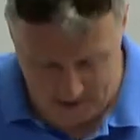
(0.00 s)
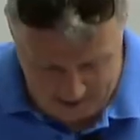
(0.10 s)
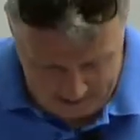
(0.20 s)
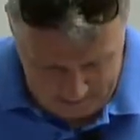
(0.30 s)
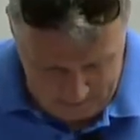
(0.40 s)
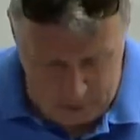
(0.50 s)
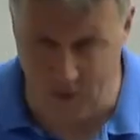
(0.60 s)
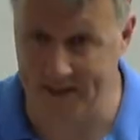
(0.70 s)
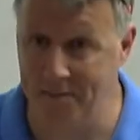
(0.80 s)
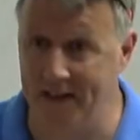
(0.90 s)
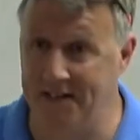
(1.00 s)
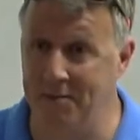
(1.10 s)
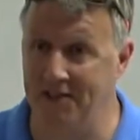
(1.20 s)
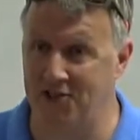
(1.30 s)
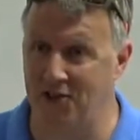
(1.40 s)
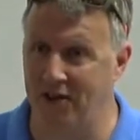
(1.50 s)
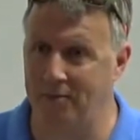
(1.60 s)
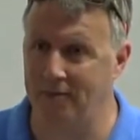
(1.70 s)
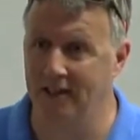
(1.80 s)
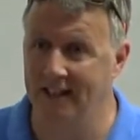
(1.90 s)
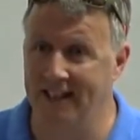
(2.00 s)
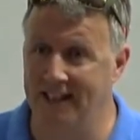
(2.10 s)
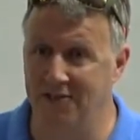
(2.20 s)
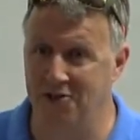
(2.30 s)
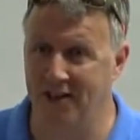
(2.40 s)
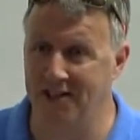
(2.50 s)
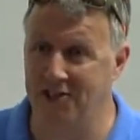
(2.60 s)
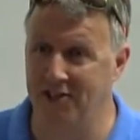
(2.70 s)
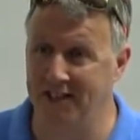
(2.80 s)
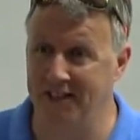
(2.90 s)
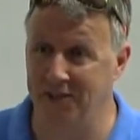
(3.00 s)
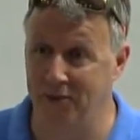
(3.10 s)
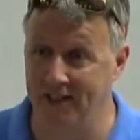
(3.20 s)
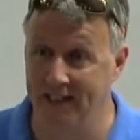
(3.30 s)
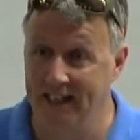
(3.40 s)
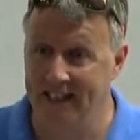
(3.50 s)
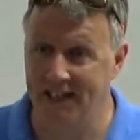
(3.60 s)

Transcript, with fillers: Um, it wasn't meant to be a startup. He never tried to turn it into one.